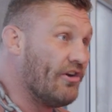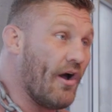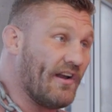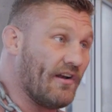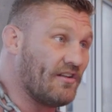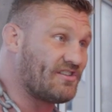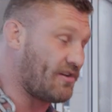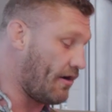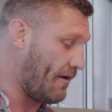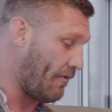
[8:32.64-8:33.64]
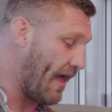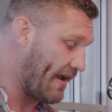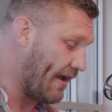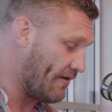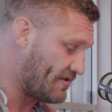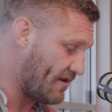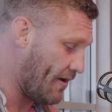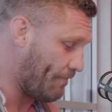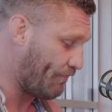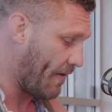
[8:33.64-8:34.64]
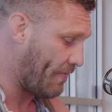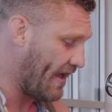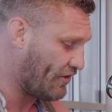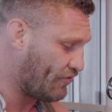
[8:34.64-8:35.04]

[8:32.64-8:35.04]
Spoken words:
No, I did not start at Black House. I began